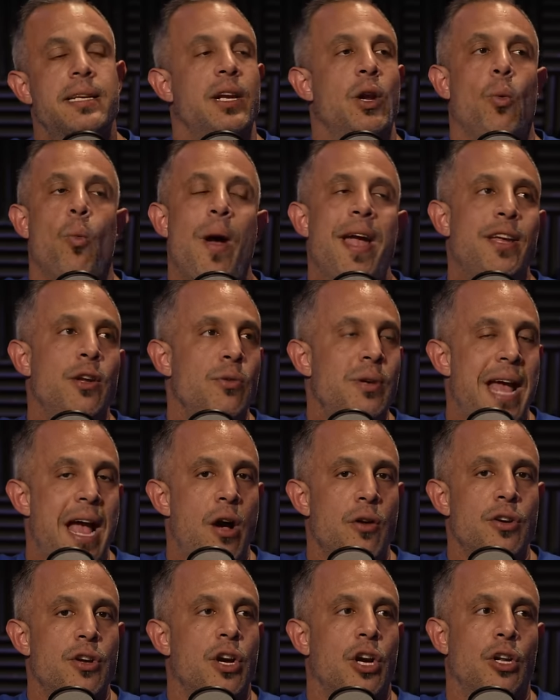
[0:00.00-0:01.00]
going to weigh you
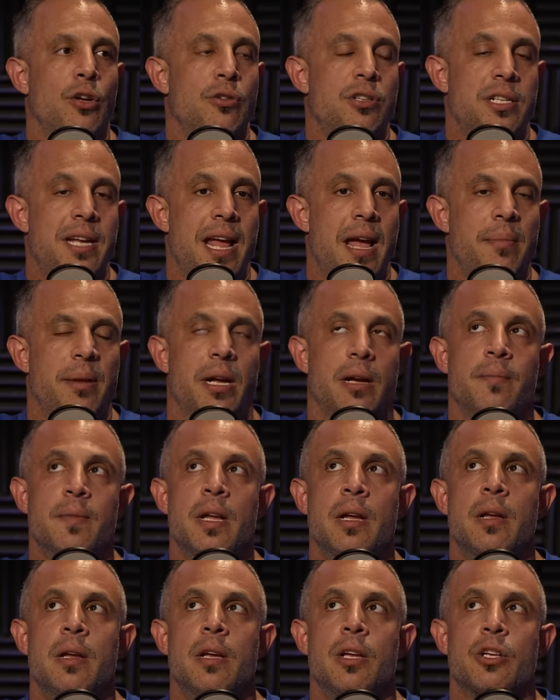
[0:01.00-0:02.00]
down. You're going to lose stamina.
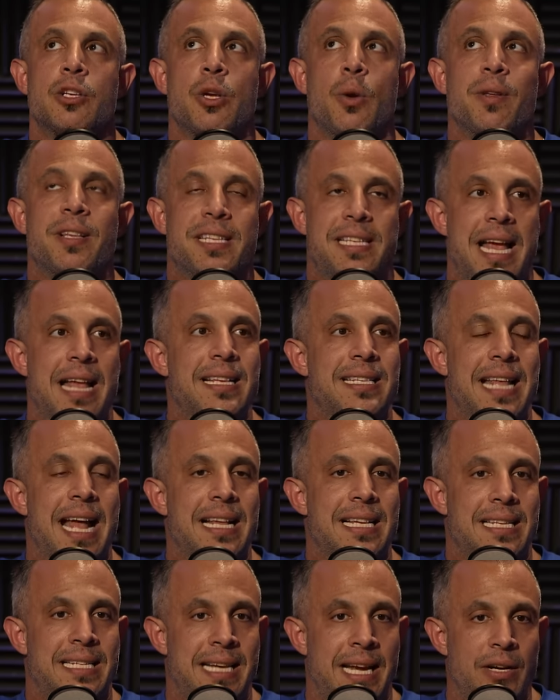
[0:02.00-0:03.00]
So it sends
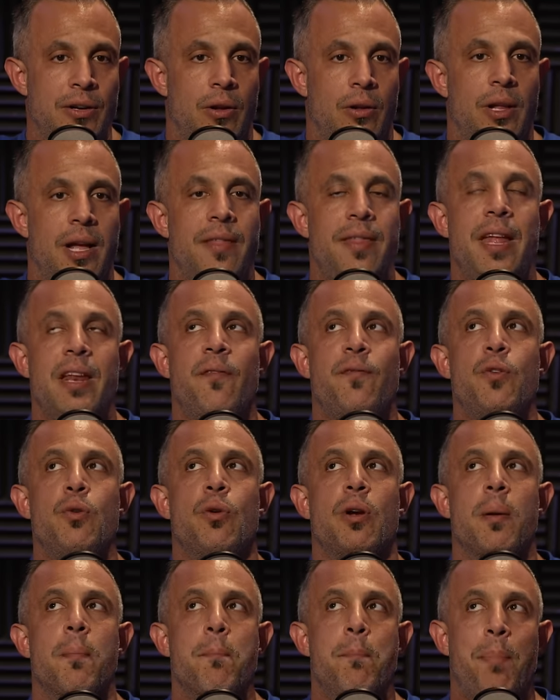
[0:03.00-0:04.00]
that signal. And then if you
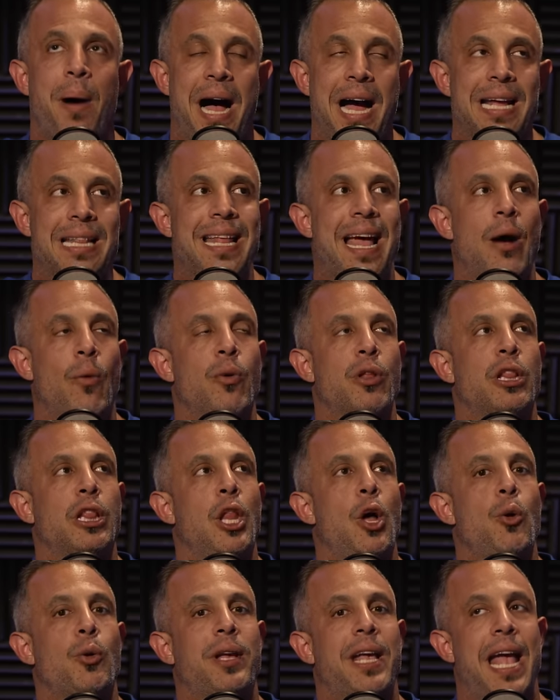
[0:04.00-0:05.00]
combine that with
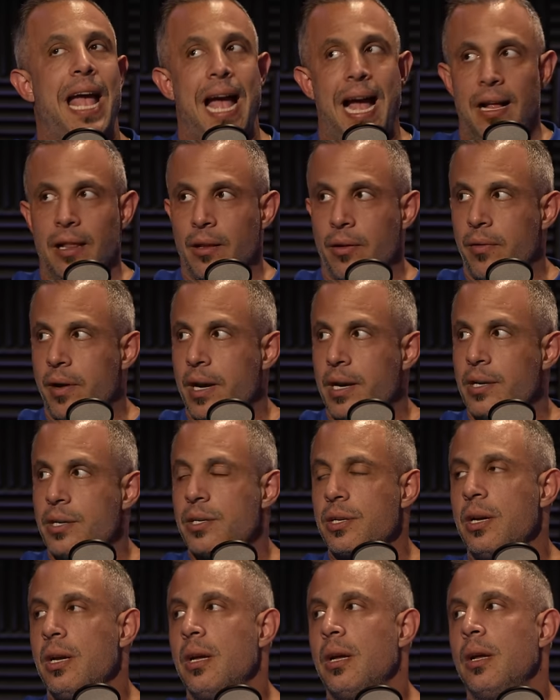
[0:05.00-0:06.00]
low
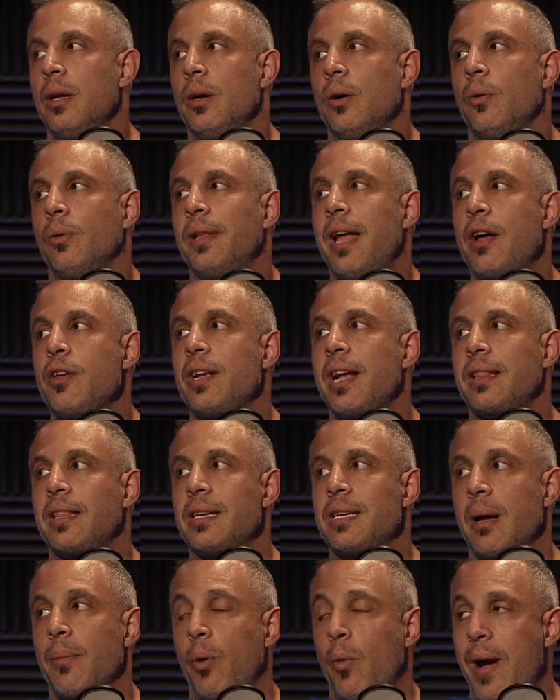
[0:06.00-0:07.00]
calories, well, now you got the
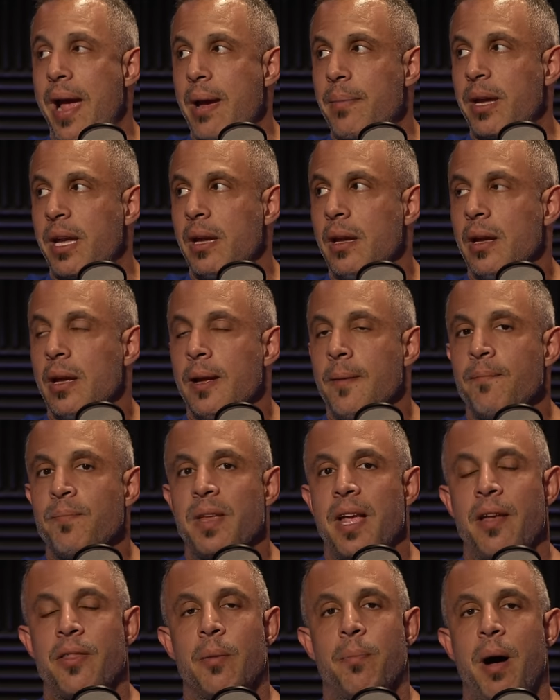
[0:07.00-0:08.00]
double whammy.
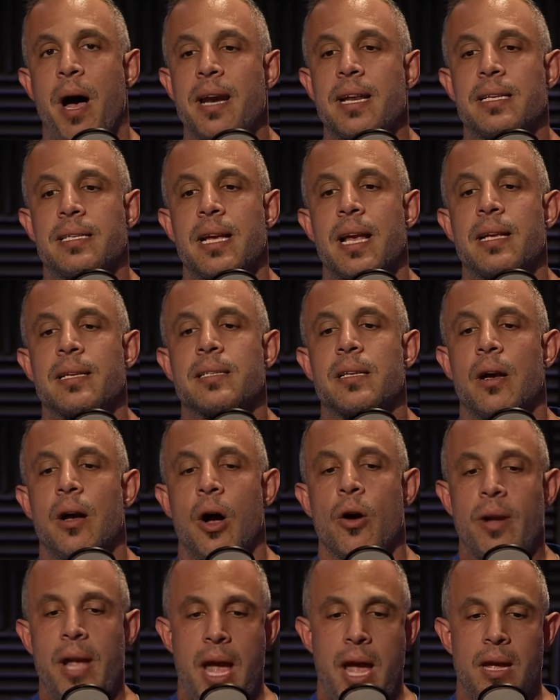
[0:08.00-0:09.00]
And the body says,
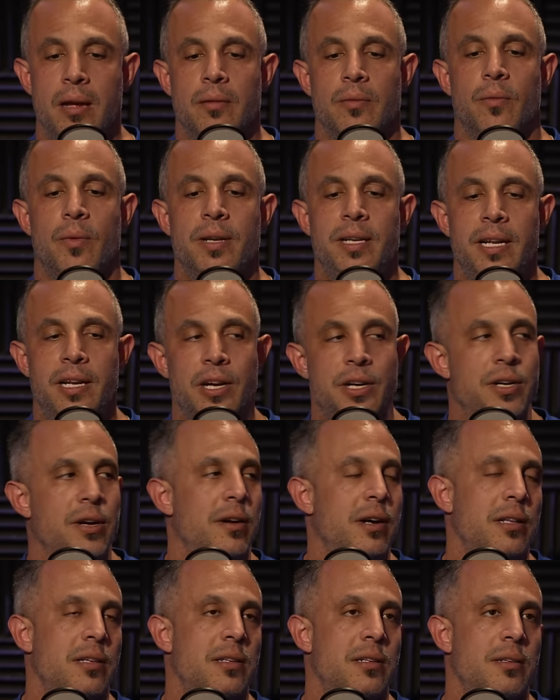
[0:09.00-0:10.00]
okay, we need
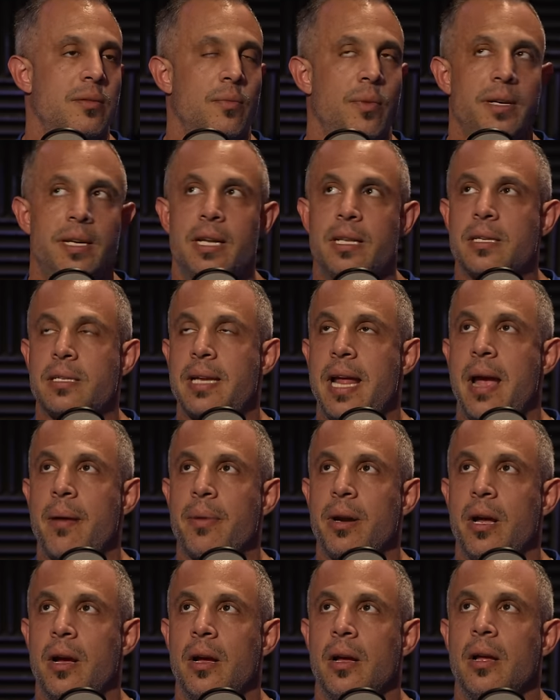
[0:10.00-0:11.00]
endurance, we need
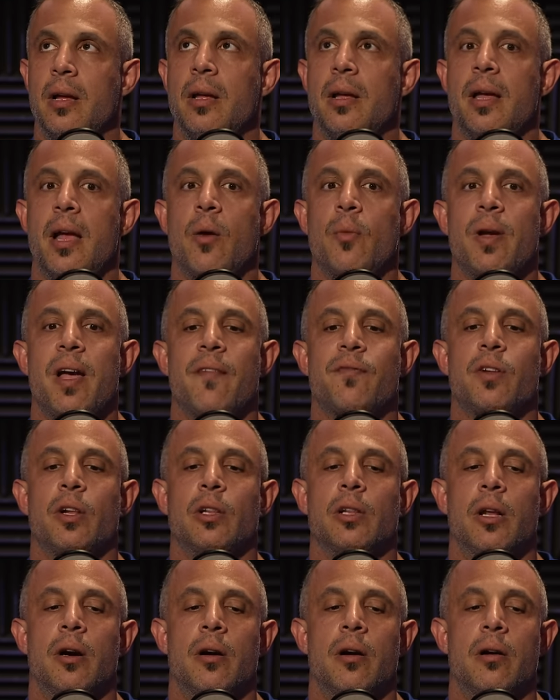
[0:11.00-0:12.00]
stamina, and we have to
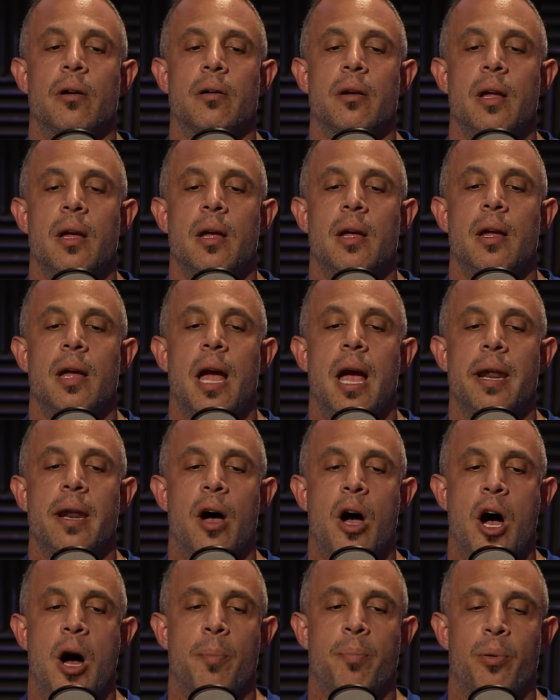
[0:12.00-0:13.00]
learn how to
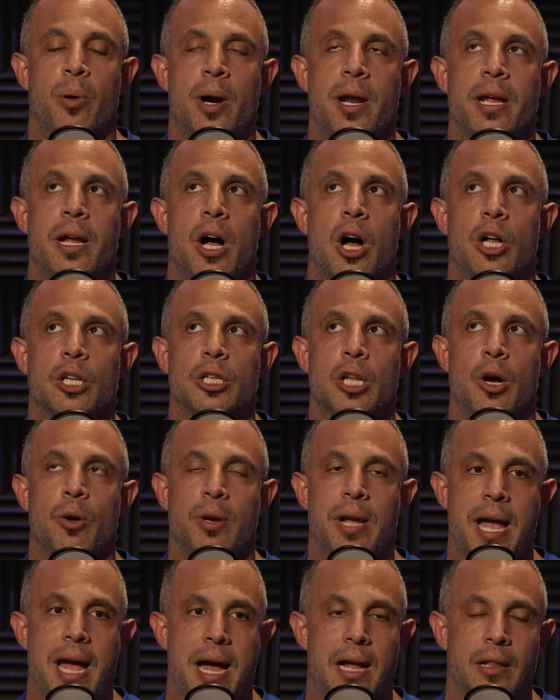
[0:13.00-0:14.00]
operate on low
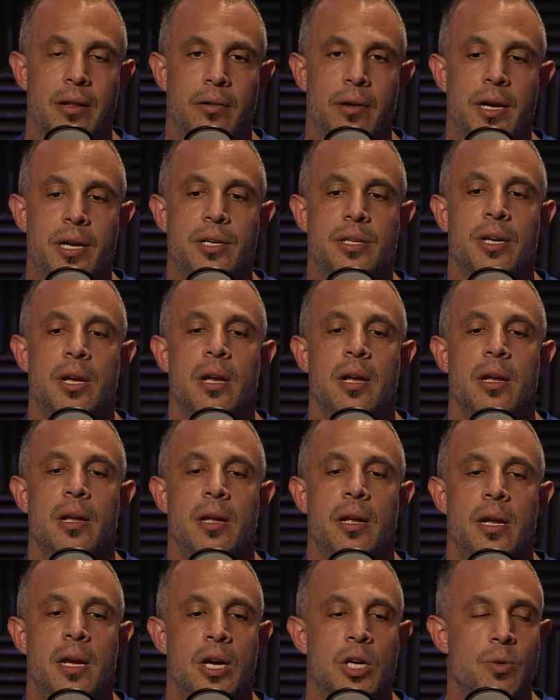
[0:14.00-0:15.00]
calories.
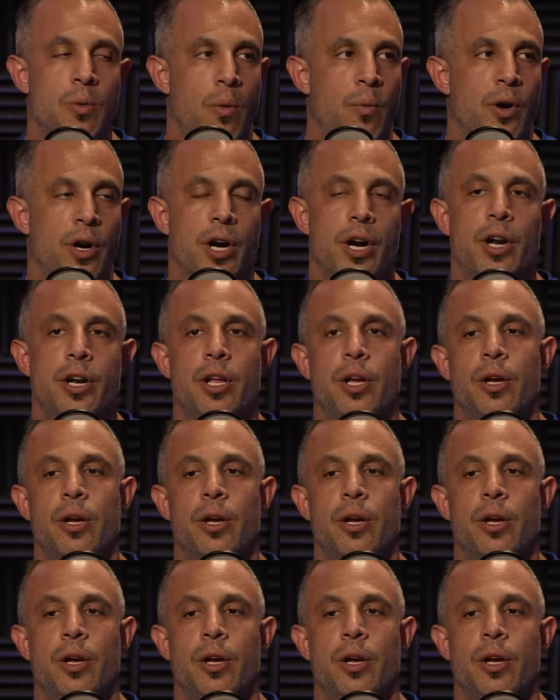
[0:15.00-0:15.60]
Here's what we're going to